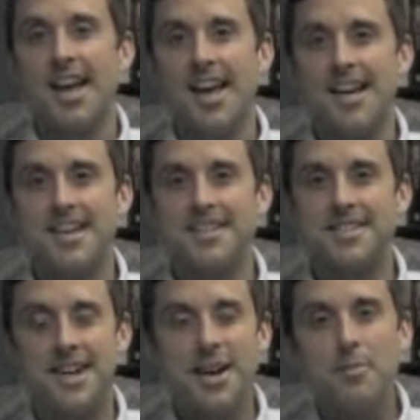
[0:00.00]
And
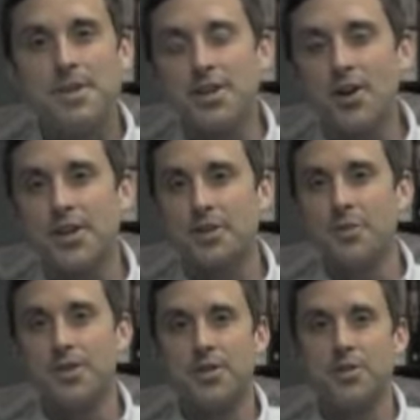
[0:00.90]
today I'll be talking
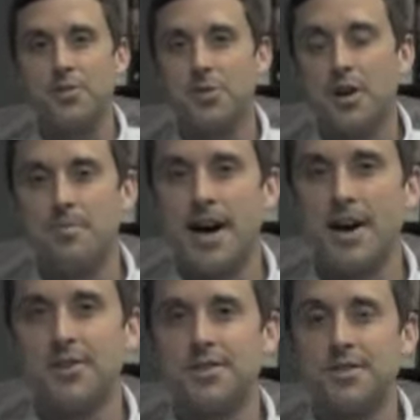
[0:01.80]
with you
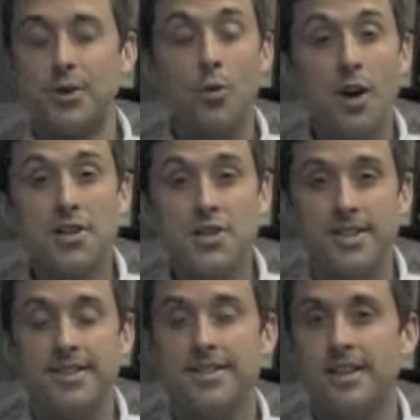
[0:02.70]
about the
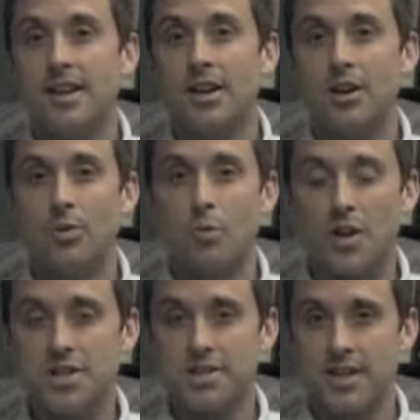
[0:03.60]
question,
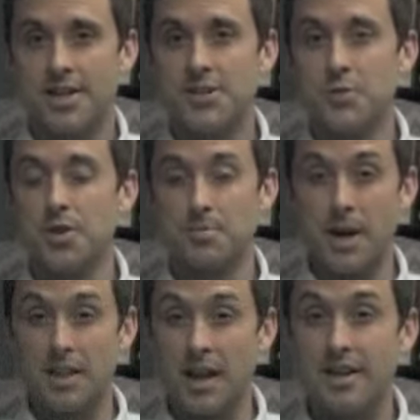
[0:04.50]
what should I do with
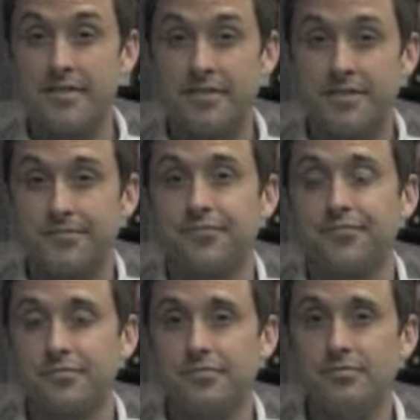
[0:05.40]
my life?
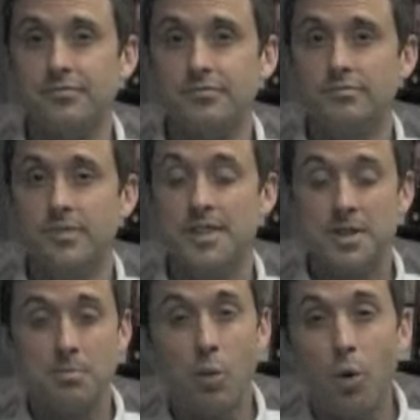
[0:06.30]
It's
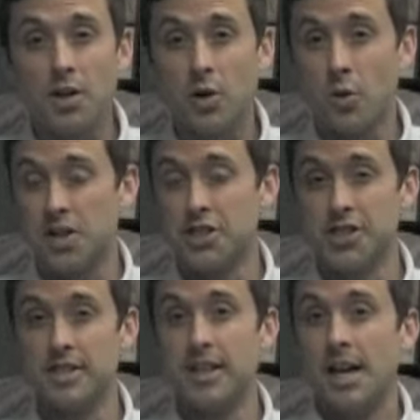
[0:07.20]
an important
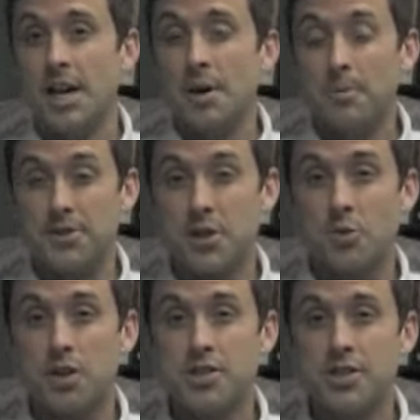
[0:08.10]
question, but it's a
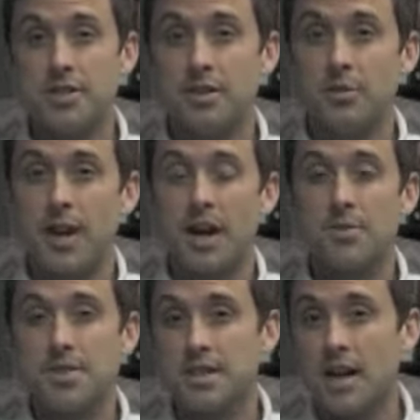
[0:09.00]
question that when I
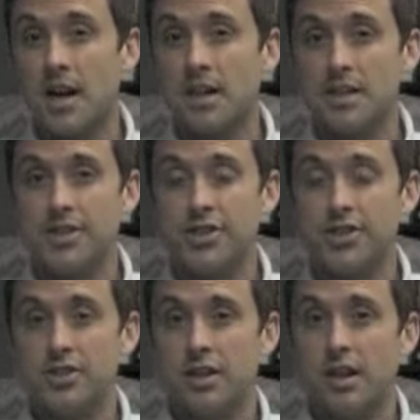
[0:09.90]
was in
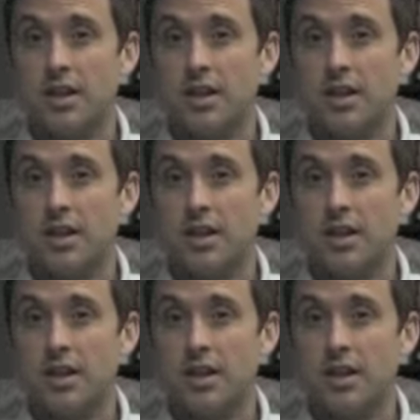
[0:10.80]
college,